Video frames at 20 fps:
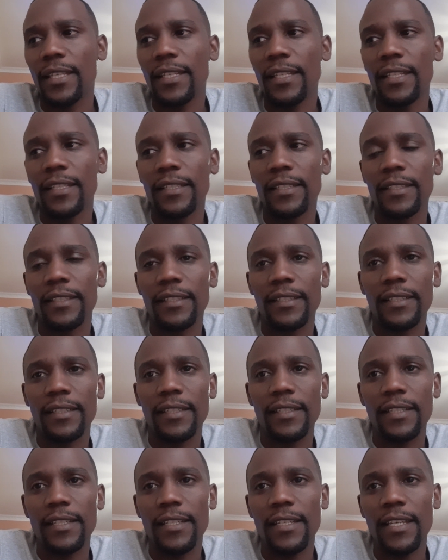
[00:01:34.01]
and
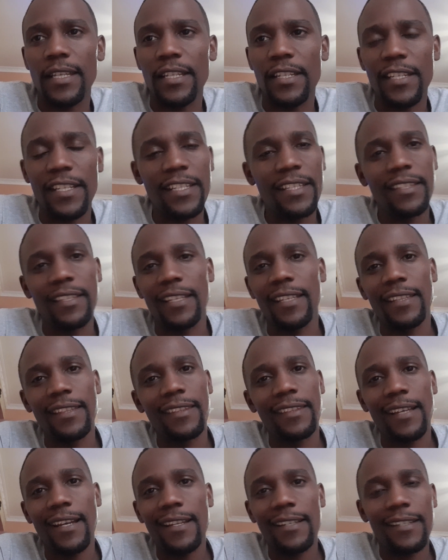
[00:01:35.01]

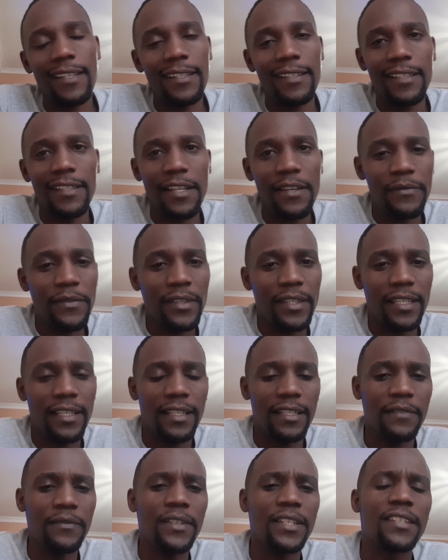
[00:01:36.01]
in that and in everything,
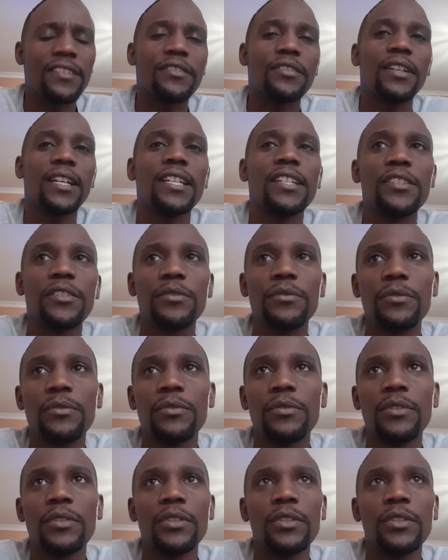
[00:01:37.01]
and even trying to